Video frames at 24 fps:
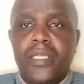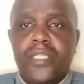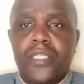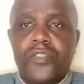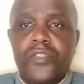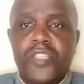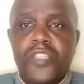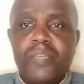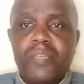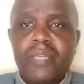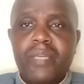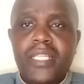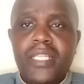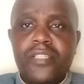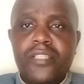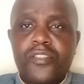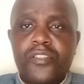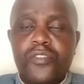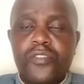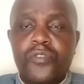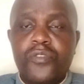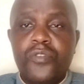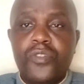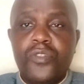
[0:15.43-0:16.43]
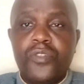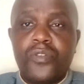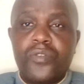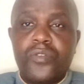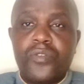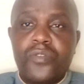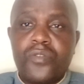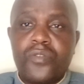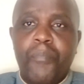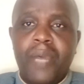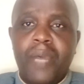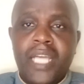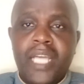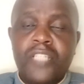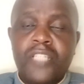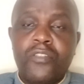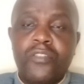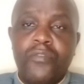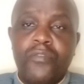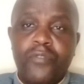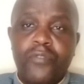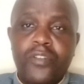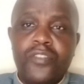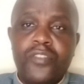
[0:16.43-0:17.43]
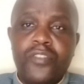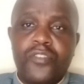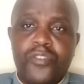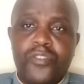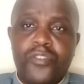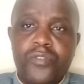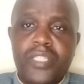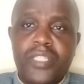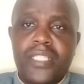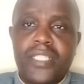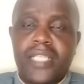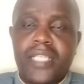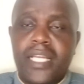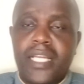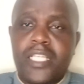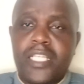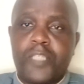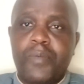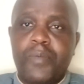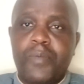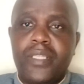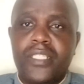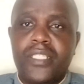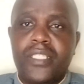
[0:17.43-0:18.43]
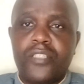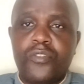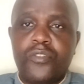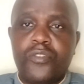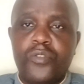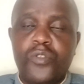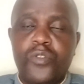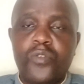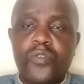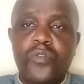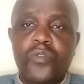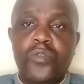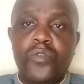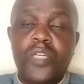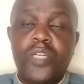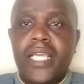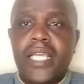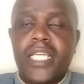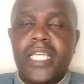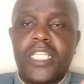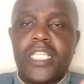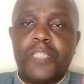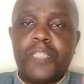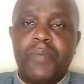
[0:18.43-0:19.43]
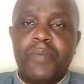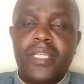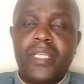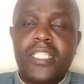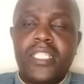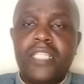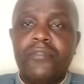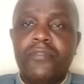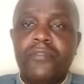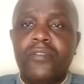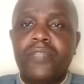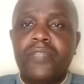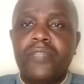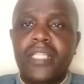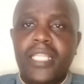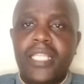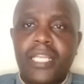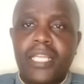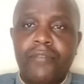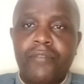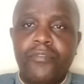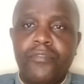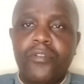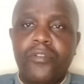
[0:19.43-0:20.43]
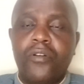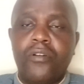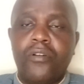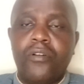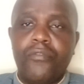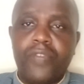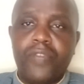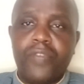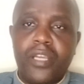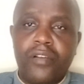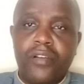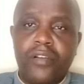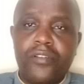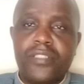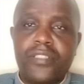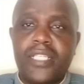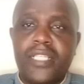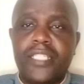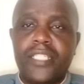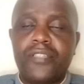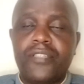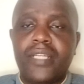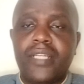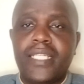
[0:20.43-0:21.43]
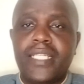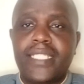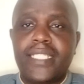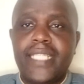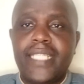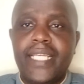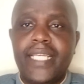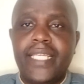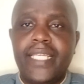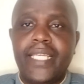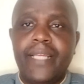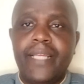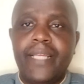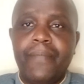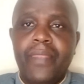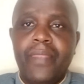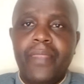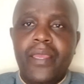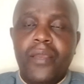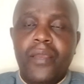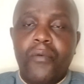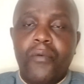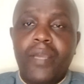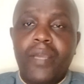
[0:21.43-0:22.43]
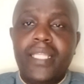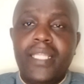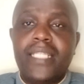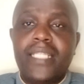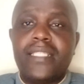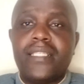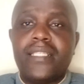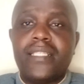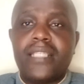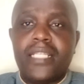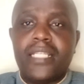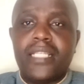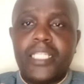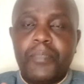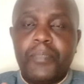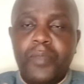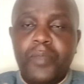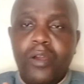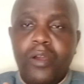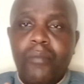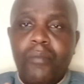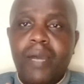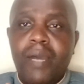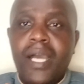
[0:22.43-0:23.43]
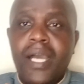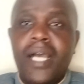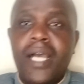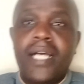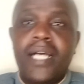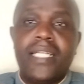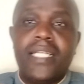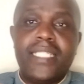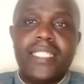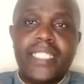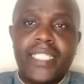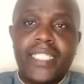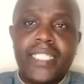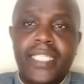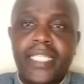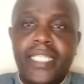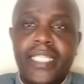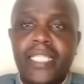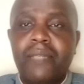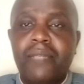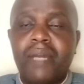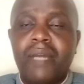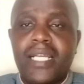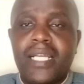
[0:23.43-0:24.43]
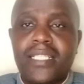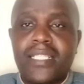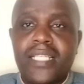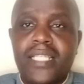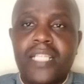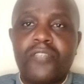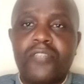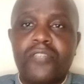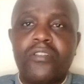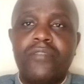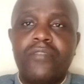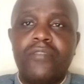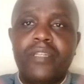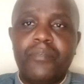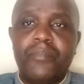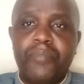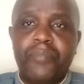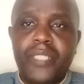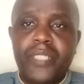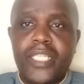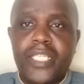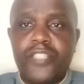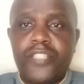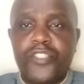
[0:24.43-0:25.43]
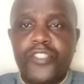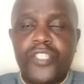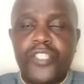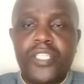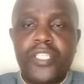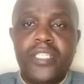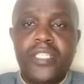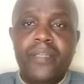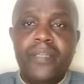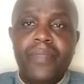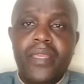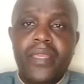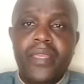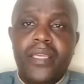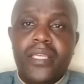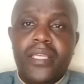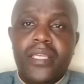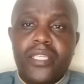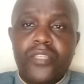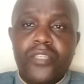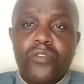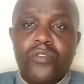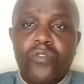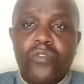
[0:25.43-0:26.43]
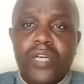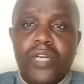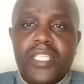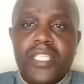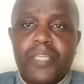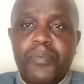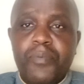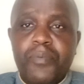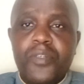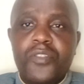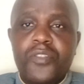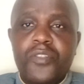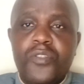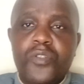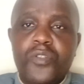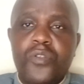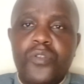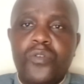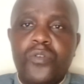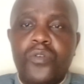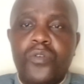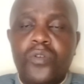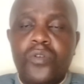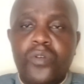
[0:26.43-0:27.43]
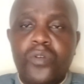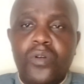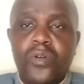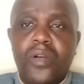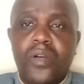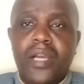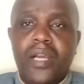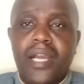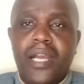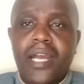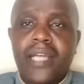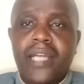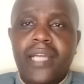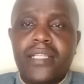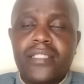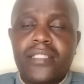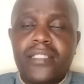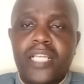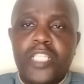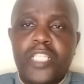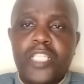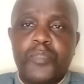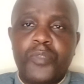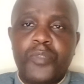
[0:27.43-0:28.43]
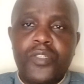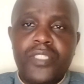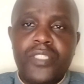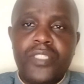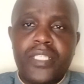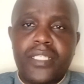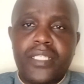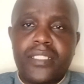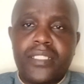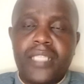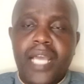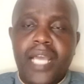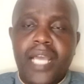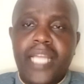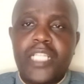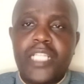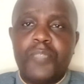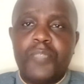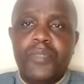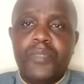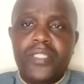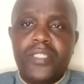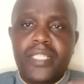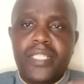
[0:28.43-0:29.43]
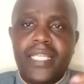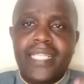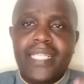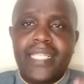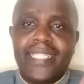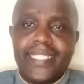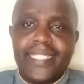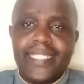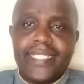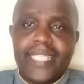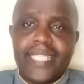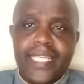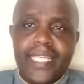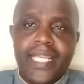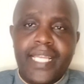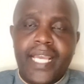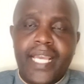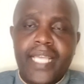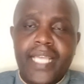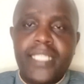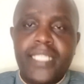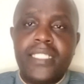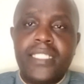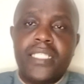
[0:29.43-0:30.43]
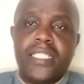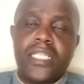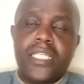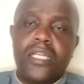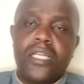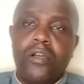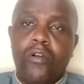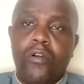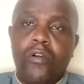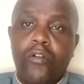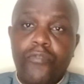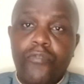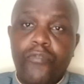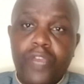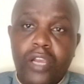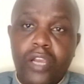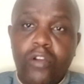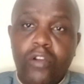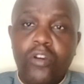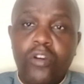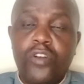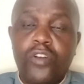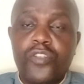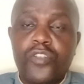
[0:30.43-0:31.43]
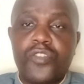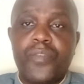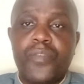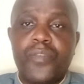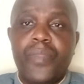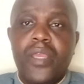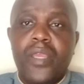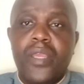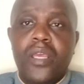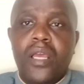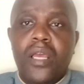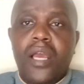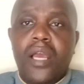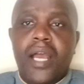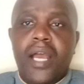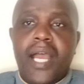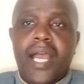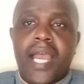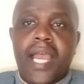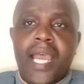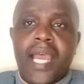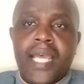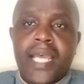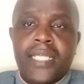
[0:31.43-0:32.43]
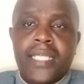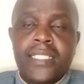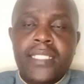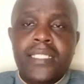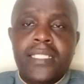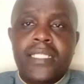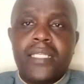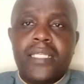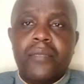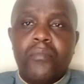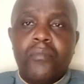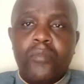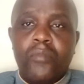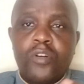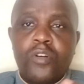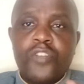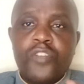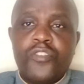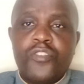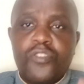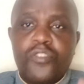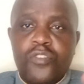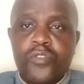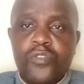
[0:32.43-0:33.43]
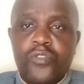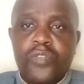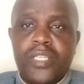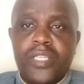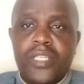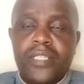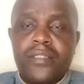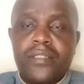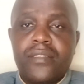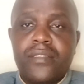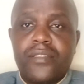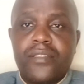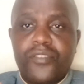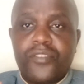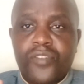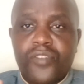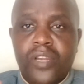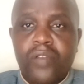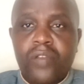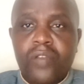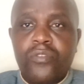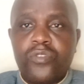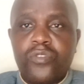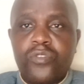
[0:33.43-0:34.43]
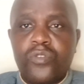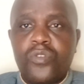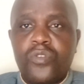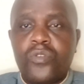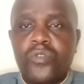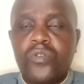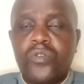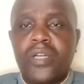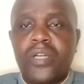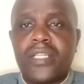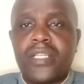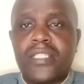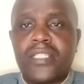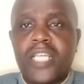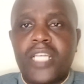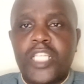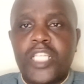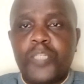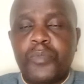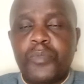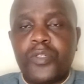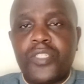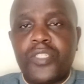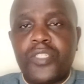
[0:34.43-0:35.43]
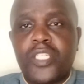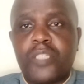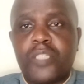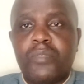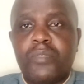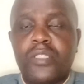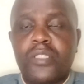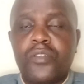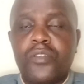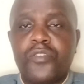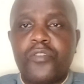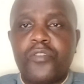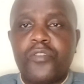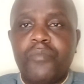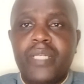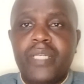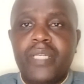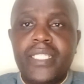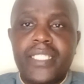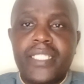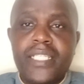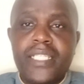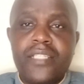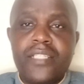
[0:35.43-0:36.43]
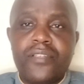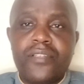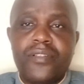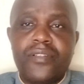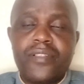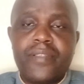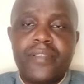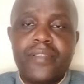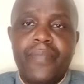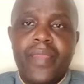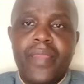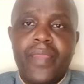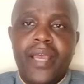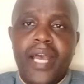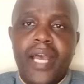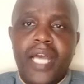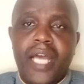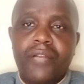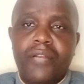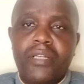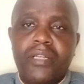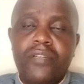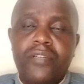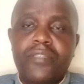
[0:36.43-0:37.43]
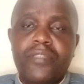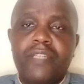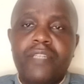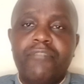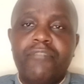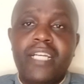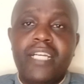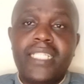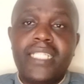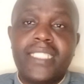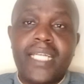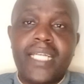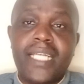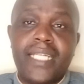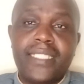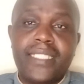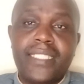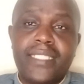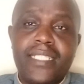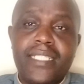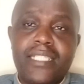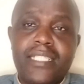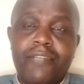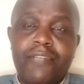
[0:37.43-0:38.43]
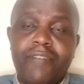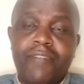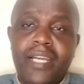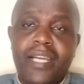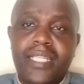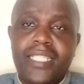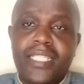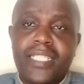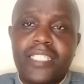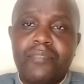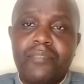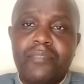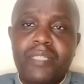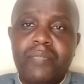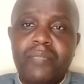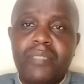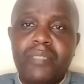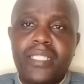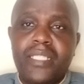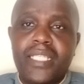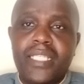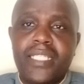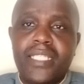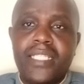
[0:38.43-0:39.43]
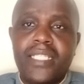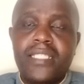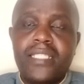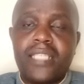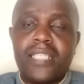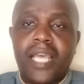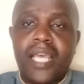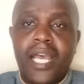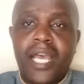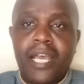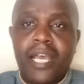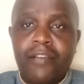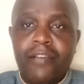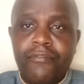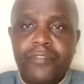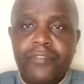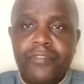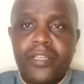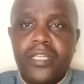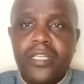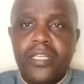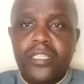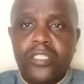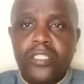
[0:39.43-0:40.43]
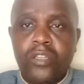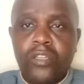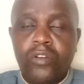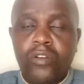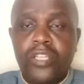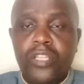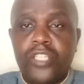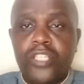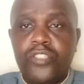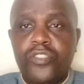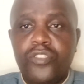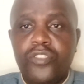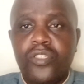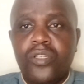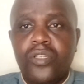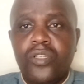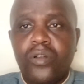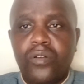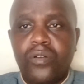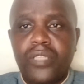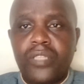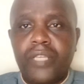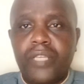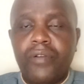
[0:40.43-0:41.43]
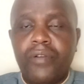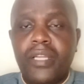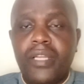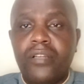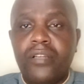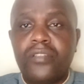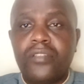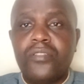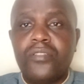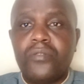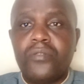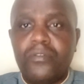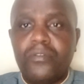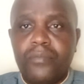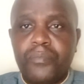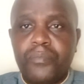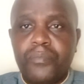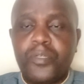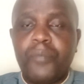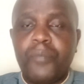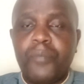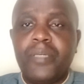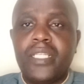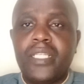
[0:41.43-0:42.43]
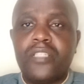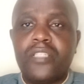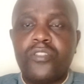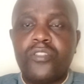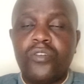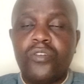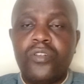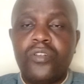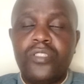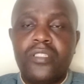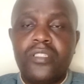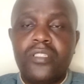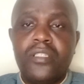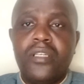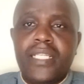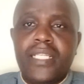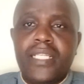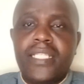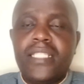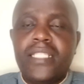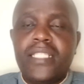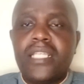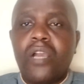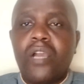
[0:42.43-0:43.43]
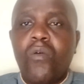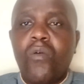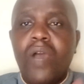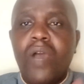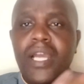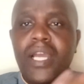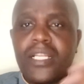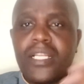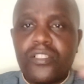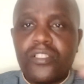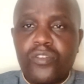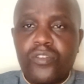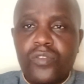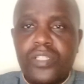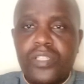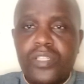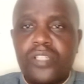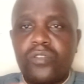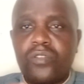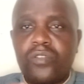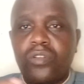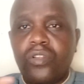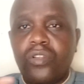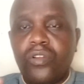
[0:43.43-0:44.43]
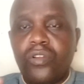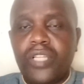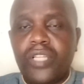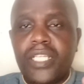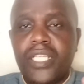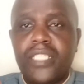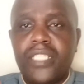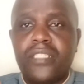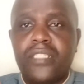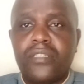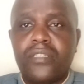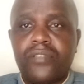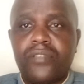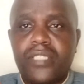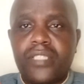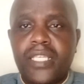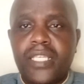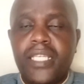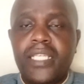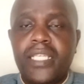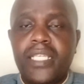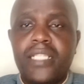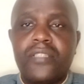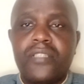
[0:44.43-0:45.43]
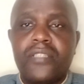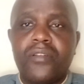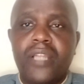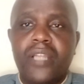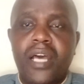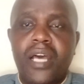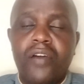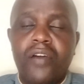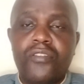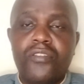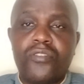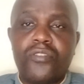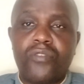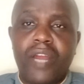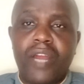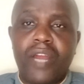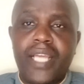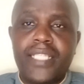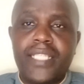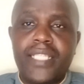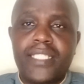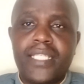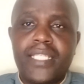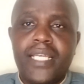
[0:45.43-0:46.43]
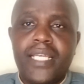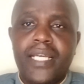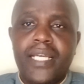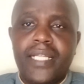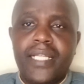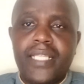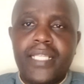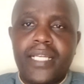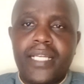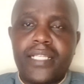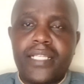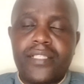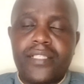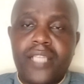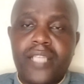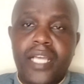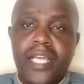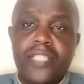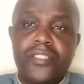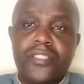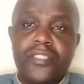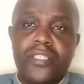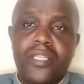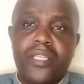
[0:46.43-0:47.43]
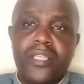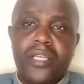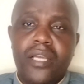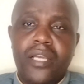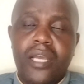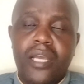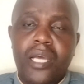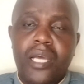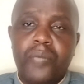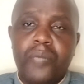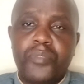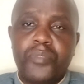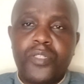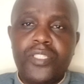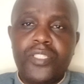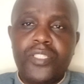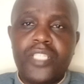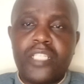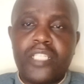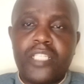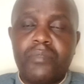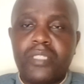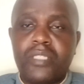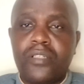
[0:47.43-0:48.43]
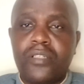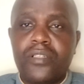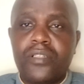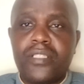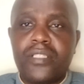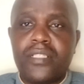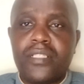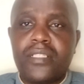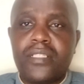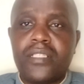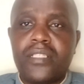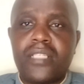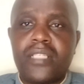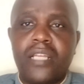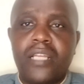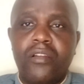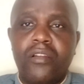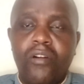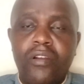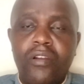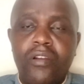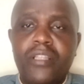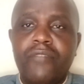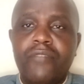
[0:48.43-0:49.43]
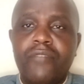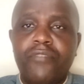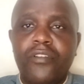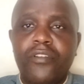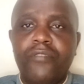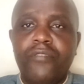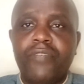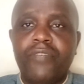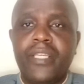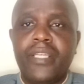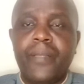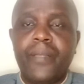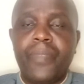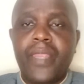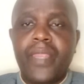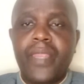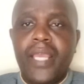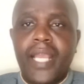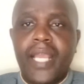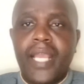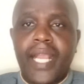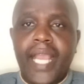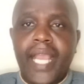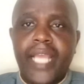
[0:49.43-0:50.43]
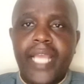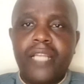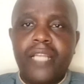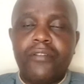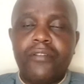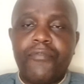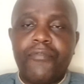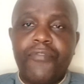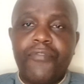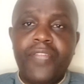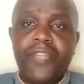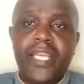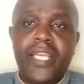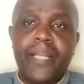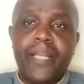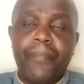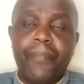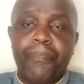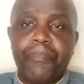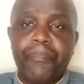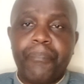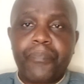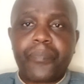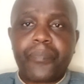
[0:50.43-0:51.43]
You see, many institutions, part of what students are expected to do, irrespective of the level of your course that you're undertaking, whether it is a diploma, degree, master's, or even PhD, you are supposed to do a research project, and especially at the tail end of your course. And most students struggle to do a research project because of many reasons. And one of the factors is the fact that maybe they didn't have knowledge or they were not properly taught. They didn't acquire resources or knowledge or skills on how to write their research project because it is an all involving kind of thing.